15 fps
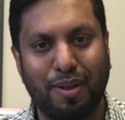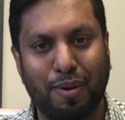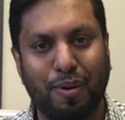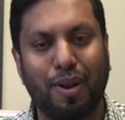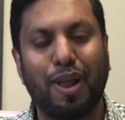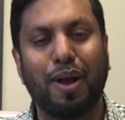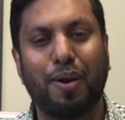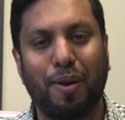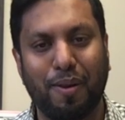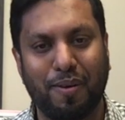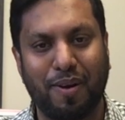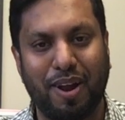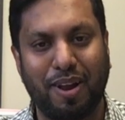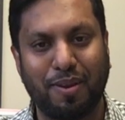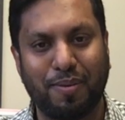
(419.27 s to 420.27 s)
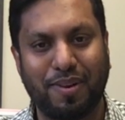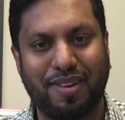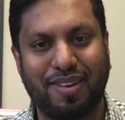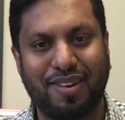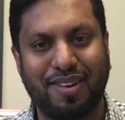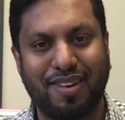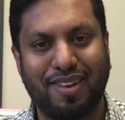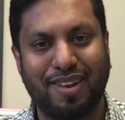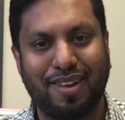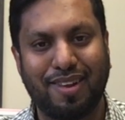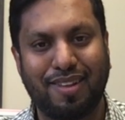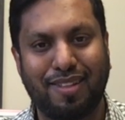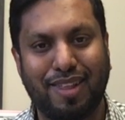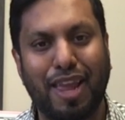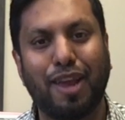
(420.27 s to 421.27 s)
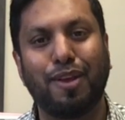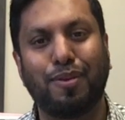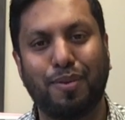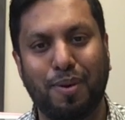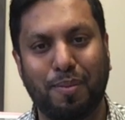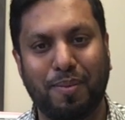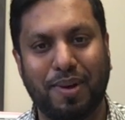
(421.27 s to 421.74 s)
Good luck, all graduates. Thank you so